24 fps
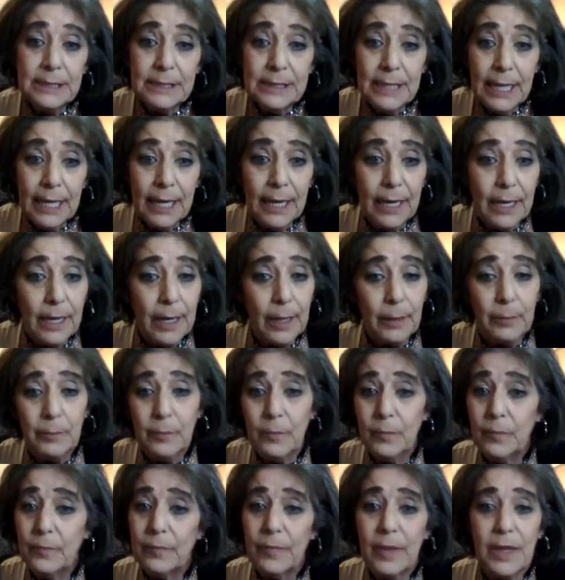God
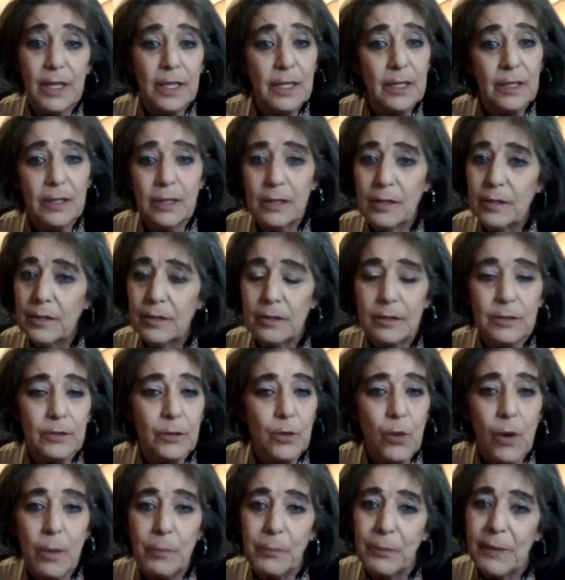
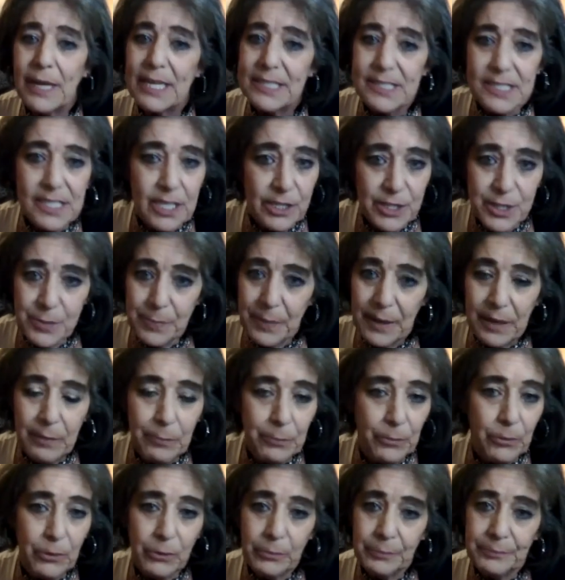bless those
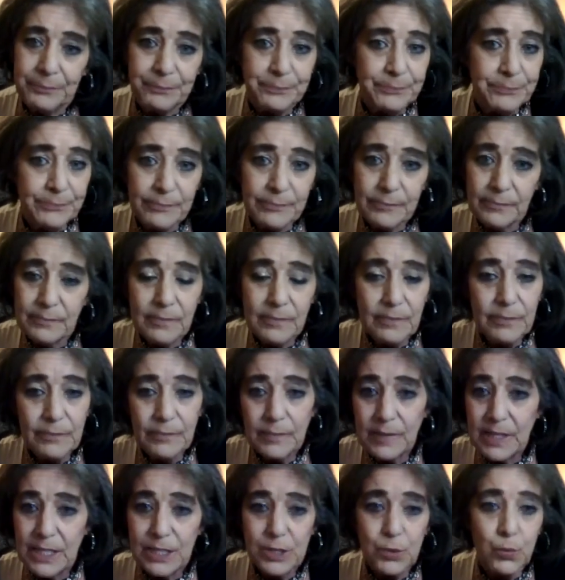people.
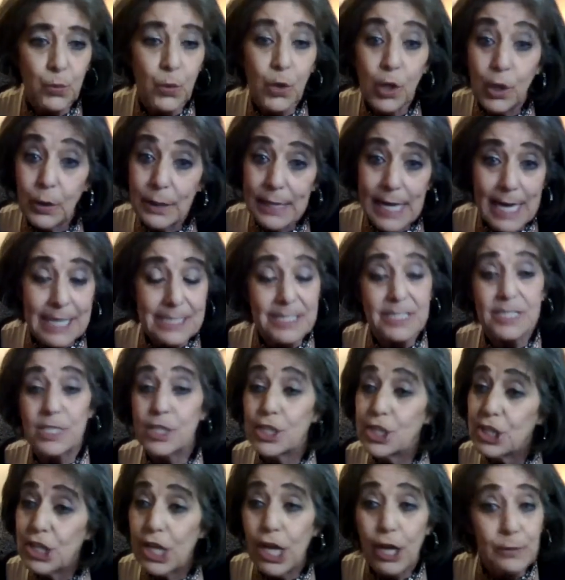This world has to
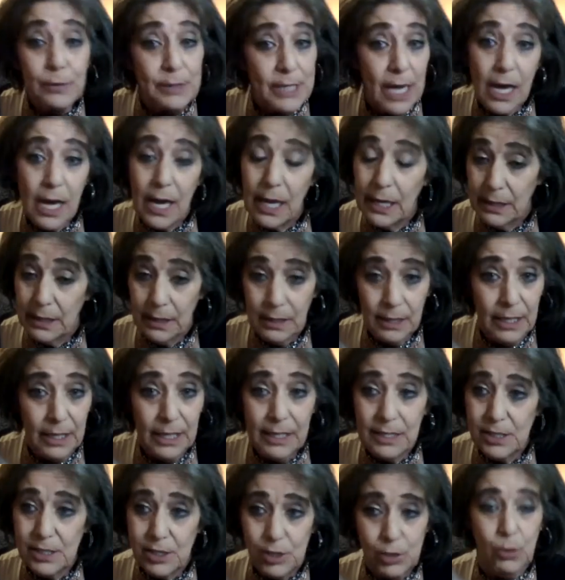slow down
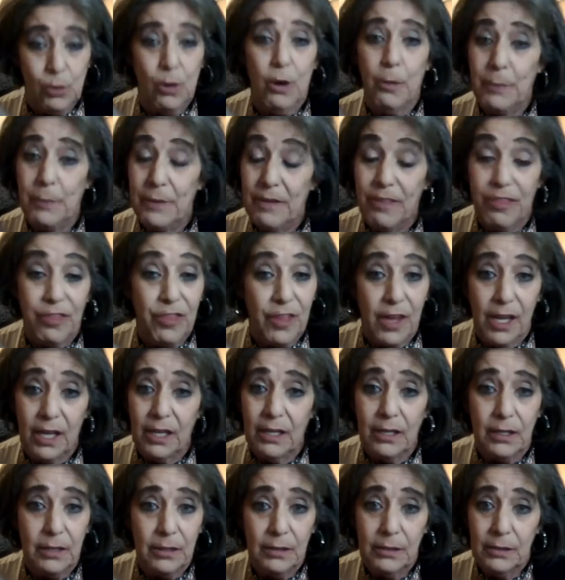and stop and think,
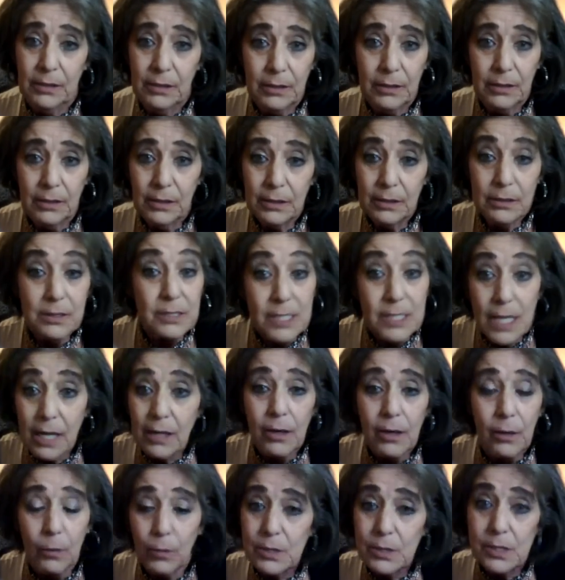because I don't
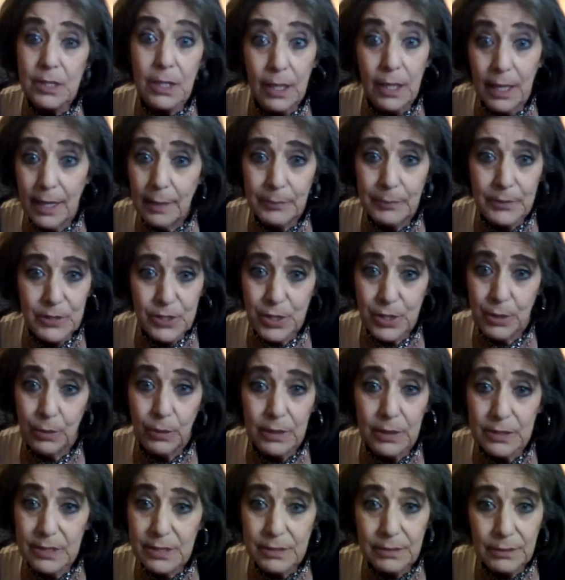know what's going to happen to us.